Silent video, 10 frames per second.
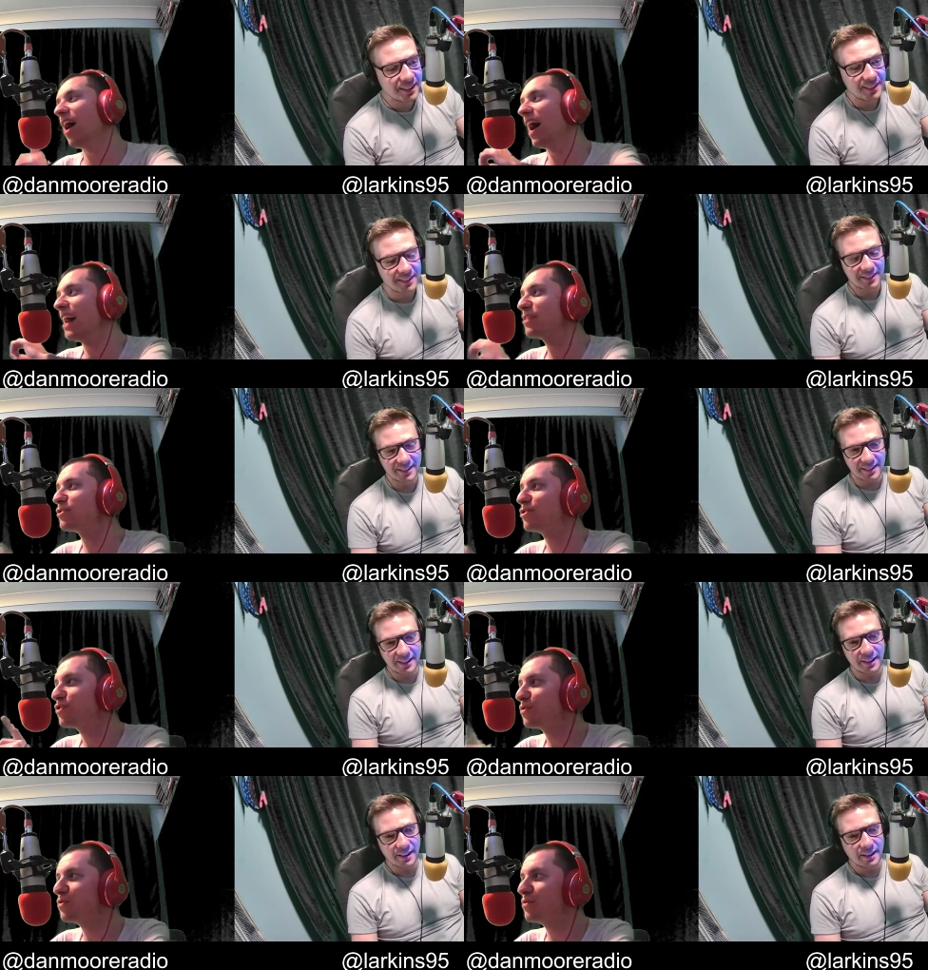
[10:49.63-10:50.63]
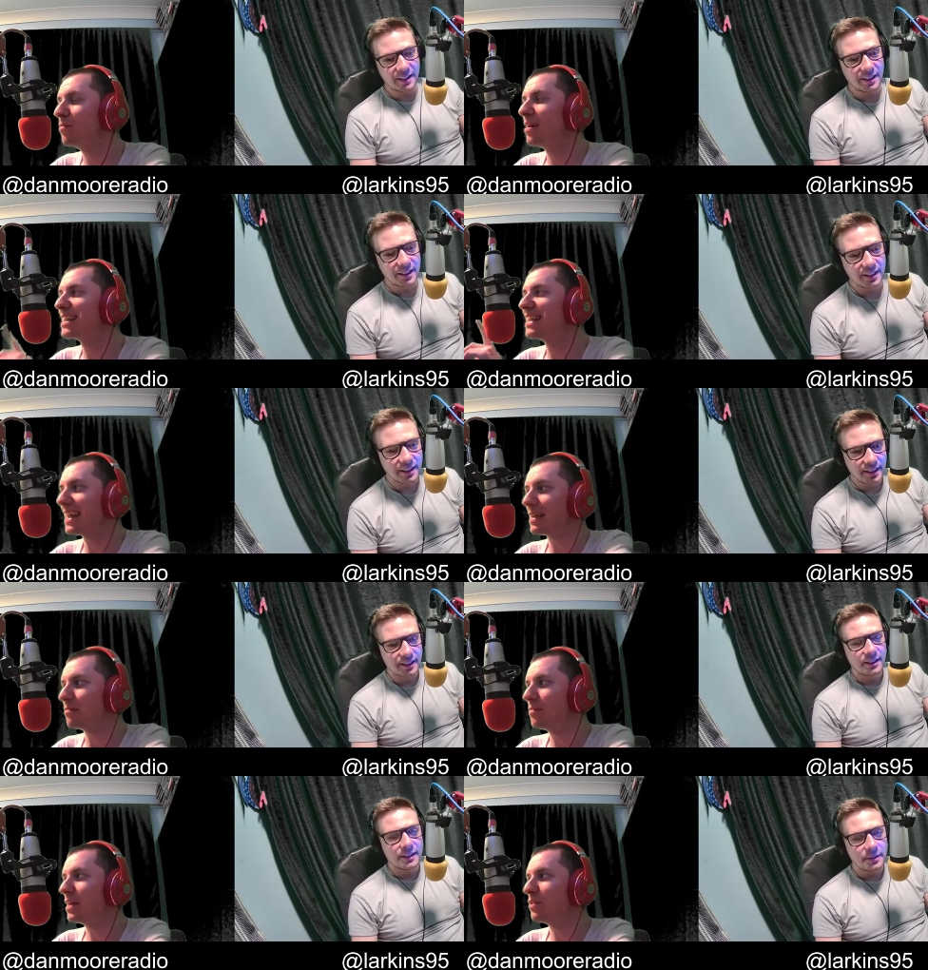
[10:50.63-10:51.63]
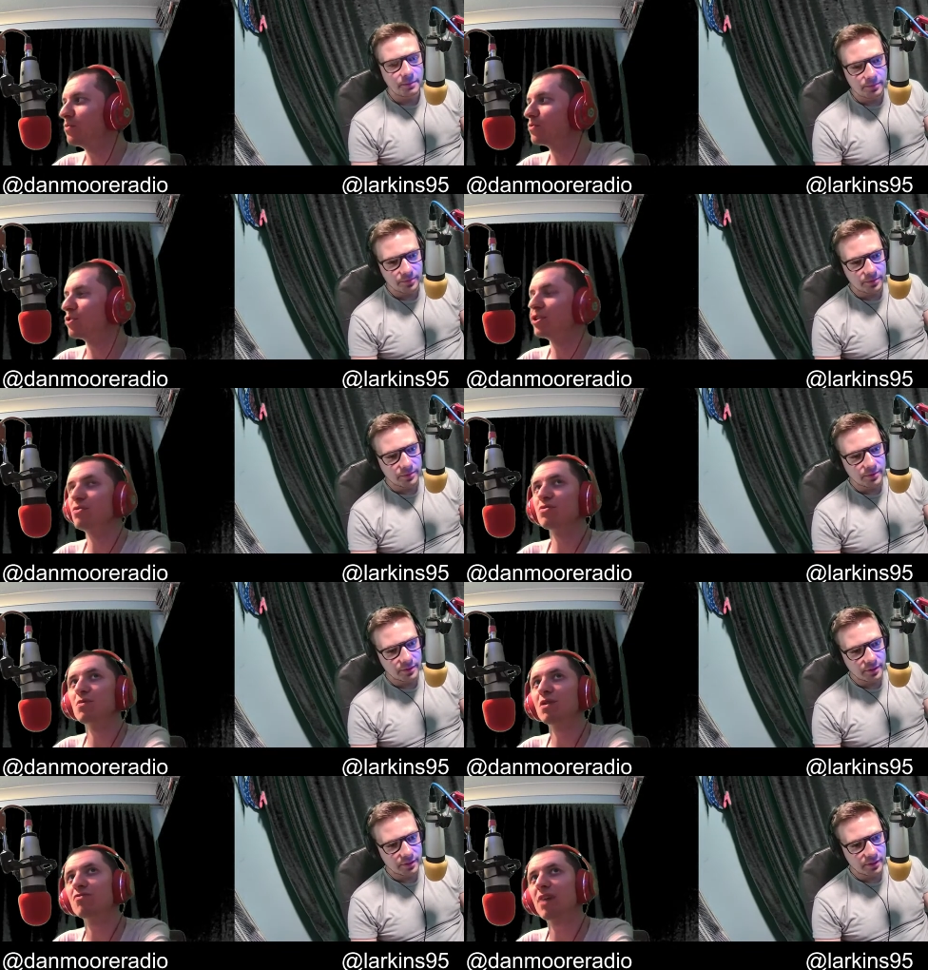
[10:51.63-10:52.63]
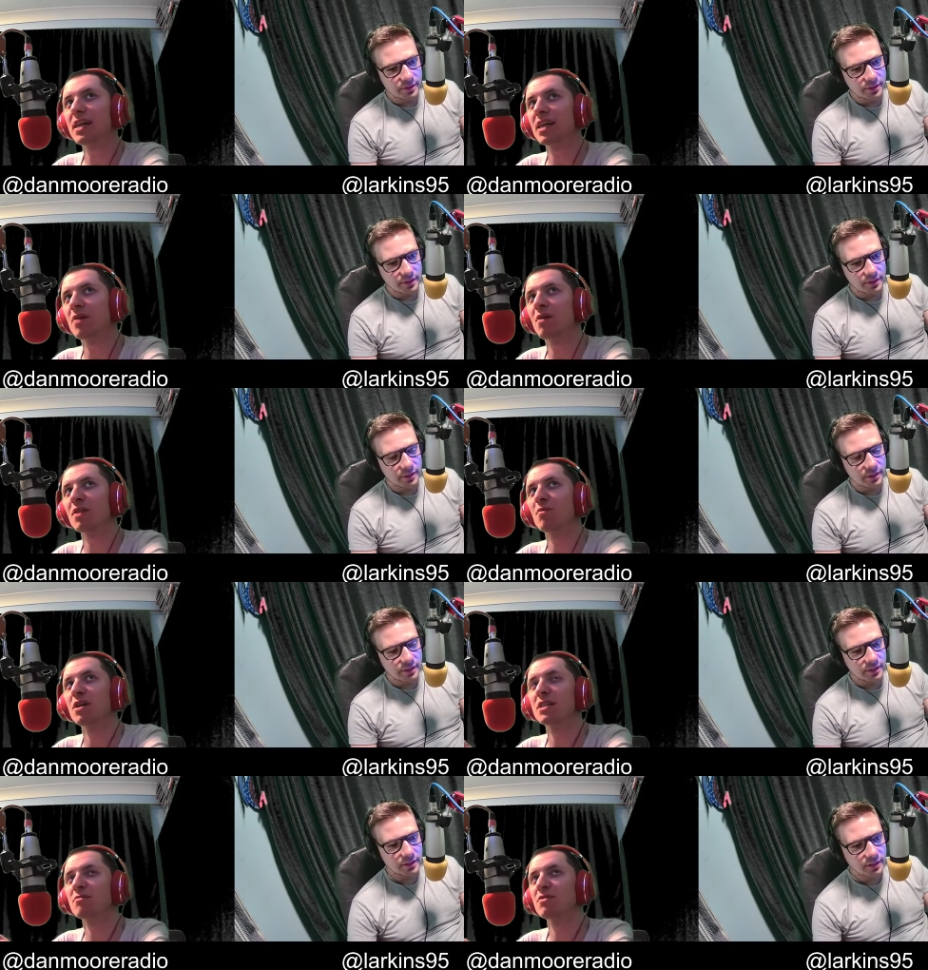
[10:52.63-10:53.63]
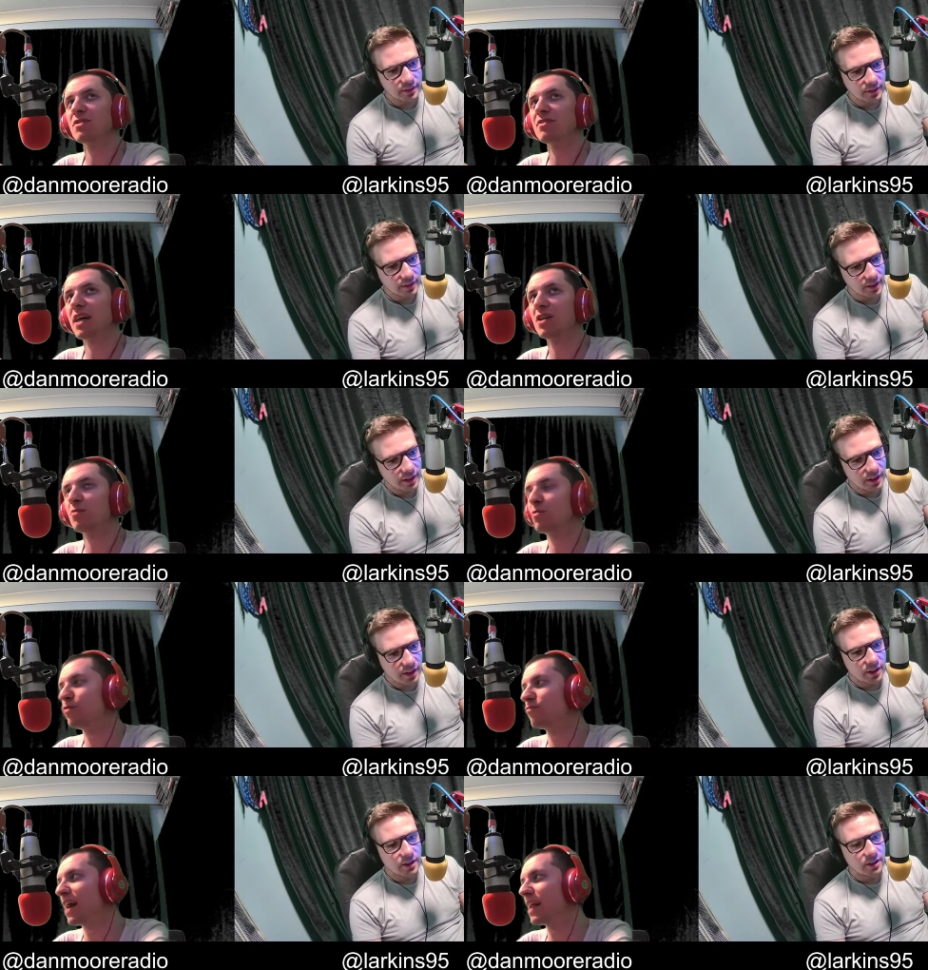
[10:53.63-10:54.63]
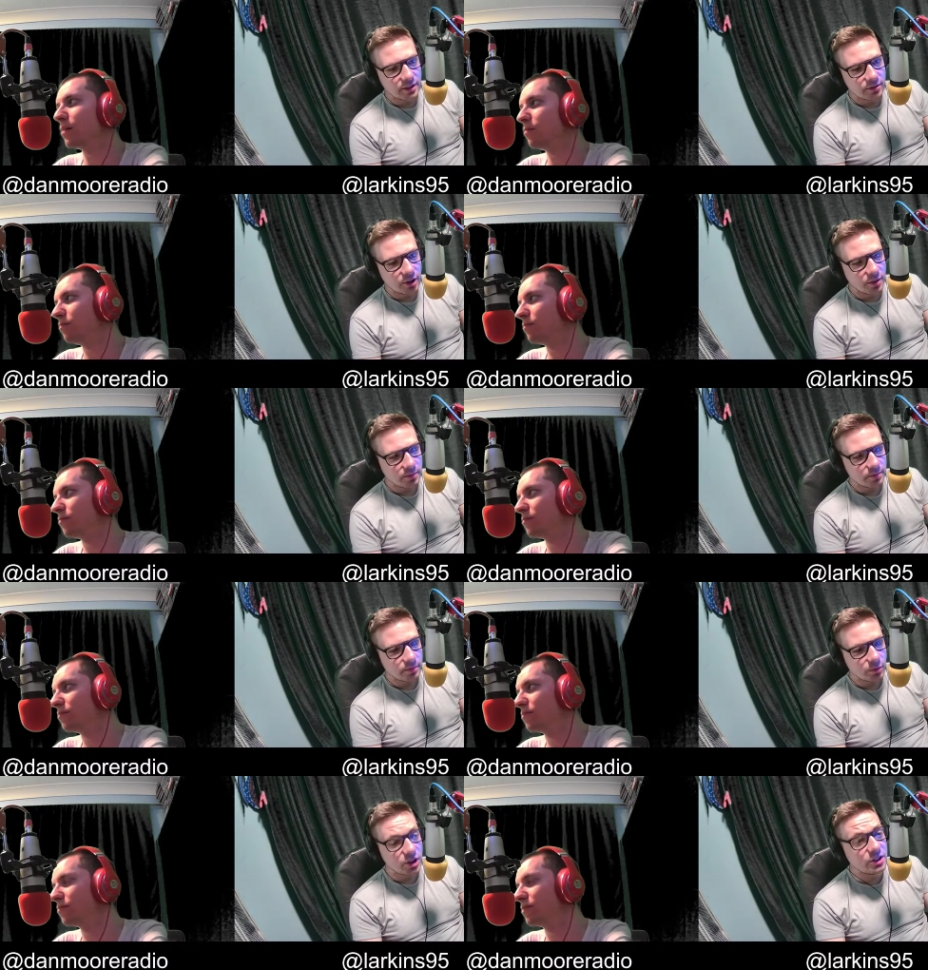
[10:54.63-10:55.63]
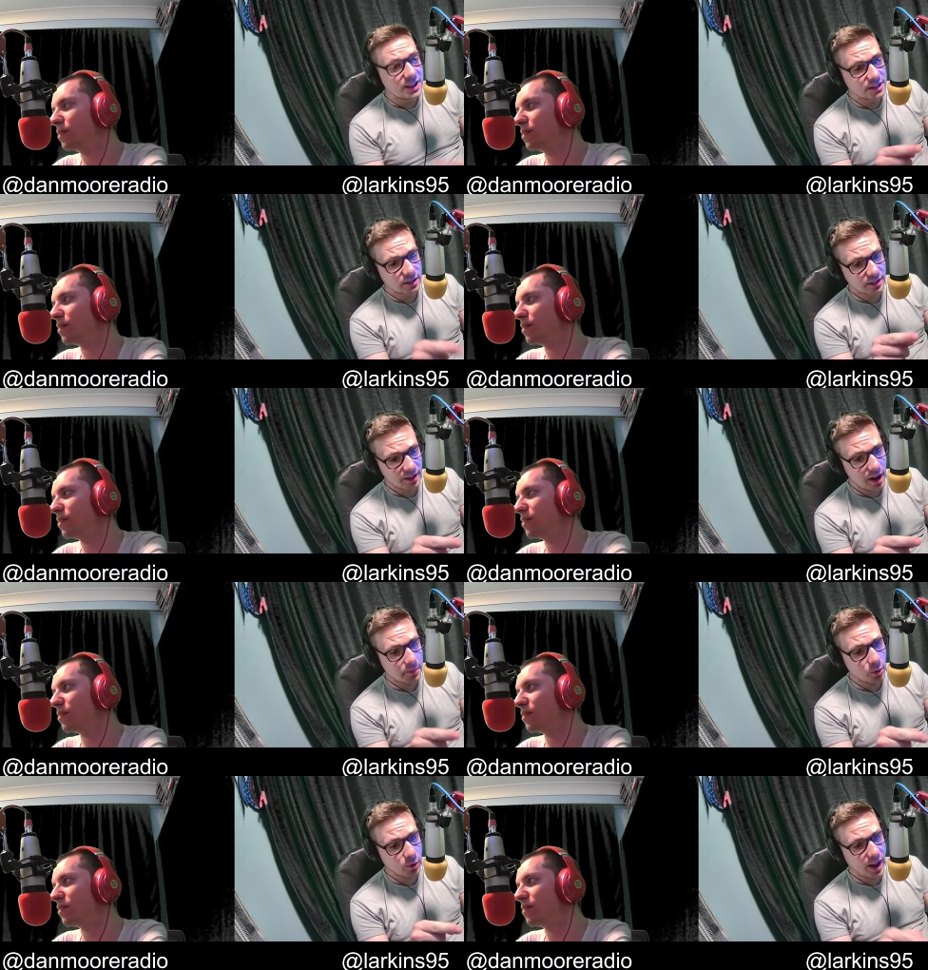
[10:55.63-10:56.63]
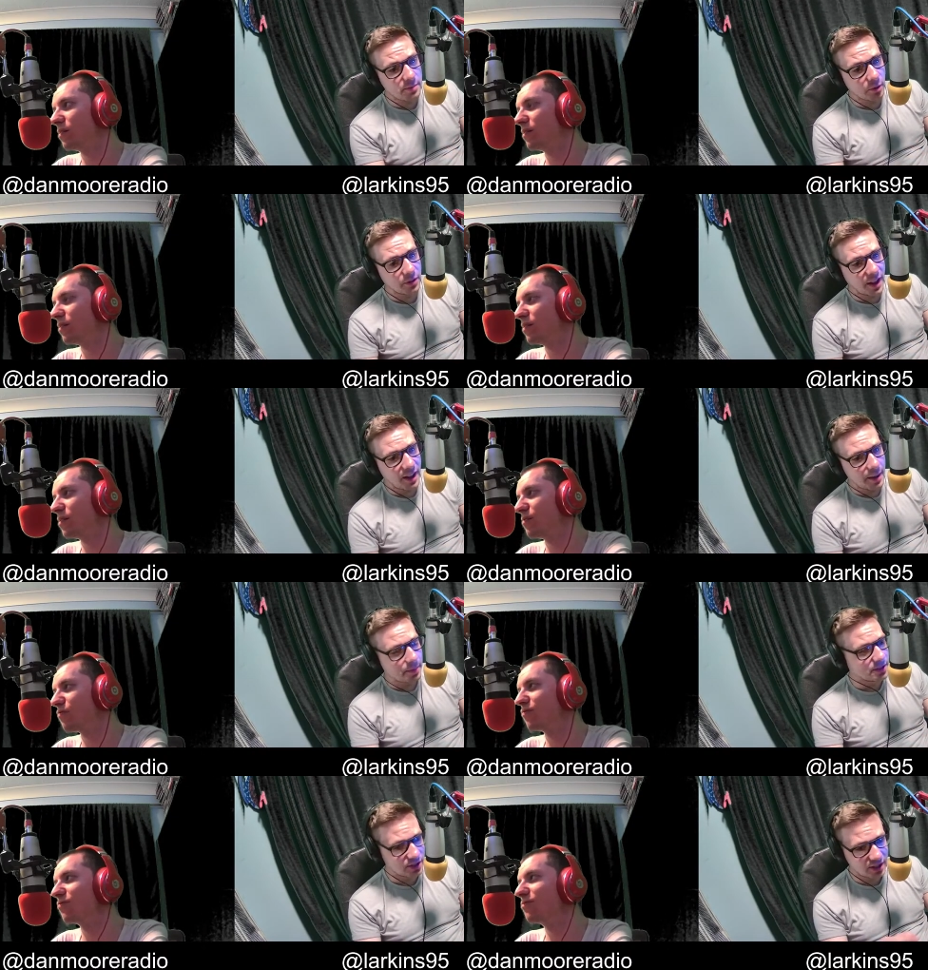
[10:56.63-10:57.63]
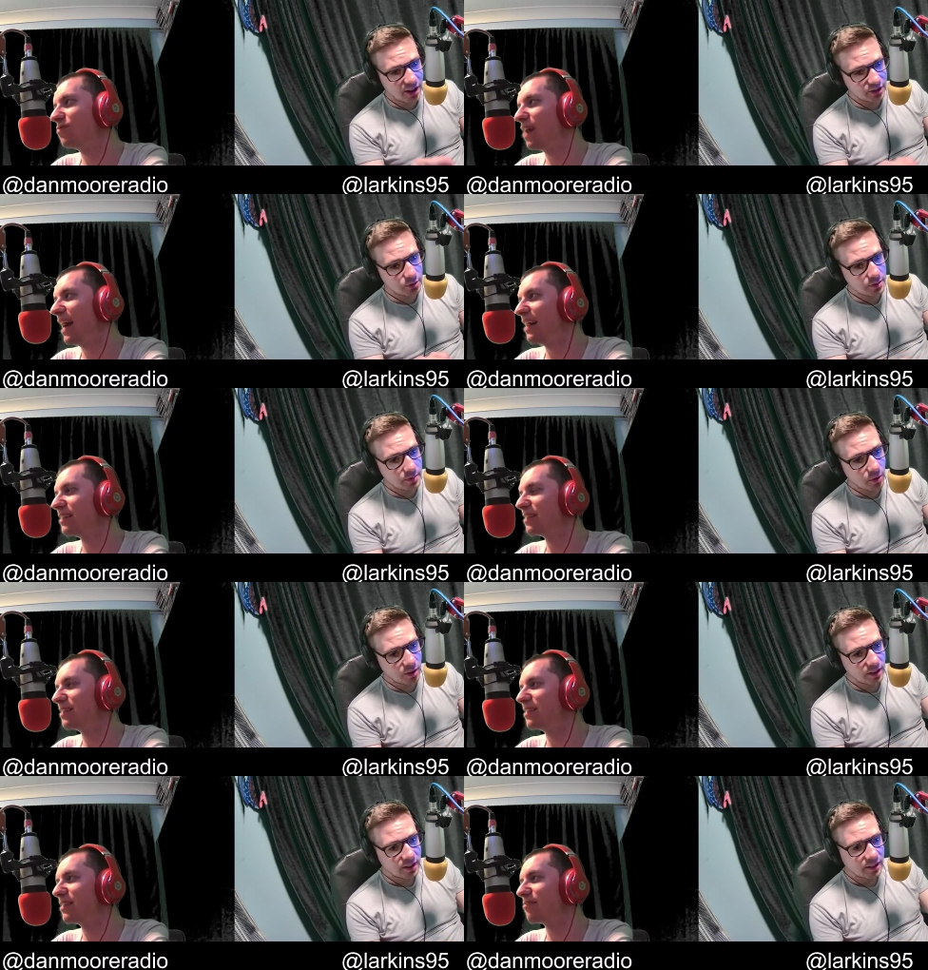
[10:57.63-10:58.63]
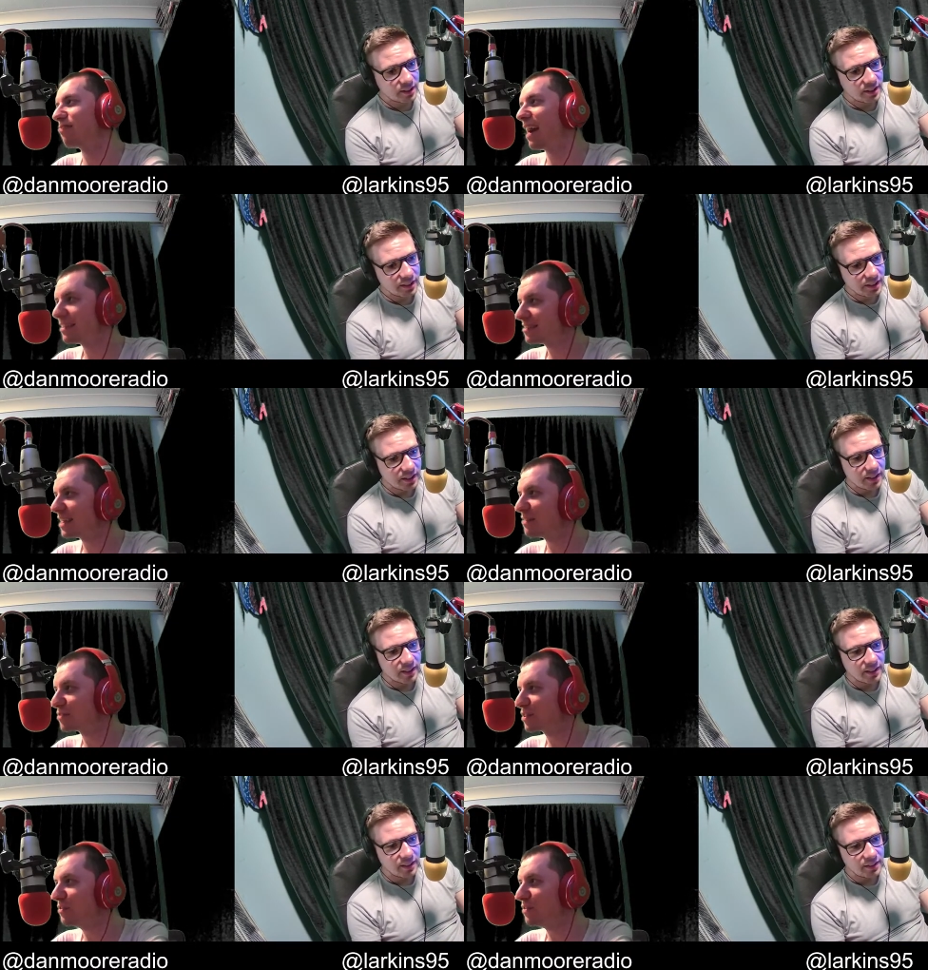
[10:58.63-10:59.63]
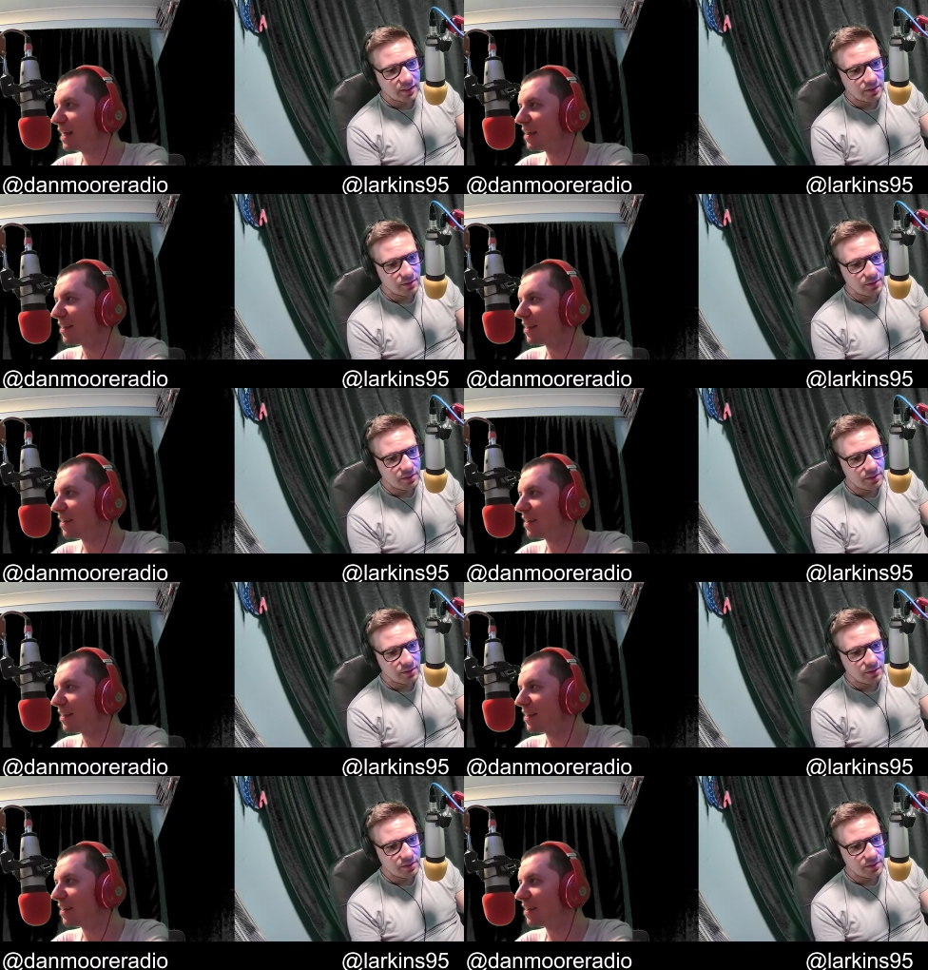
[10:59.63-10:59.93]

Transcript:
Speaker 1: I had to shorten my name in order to use the word radio, otherwise, it was just Daniel Moore Rad.
Speaker 2: Right. Well, you need to uh, up your game on that app and start Rad. doing more.
Speaker 1: Rad sounds cool now that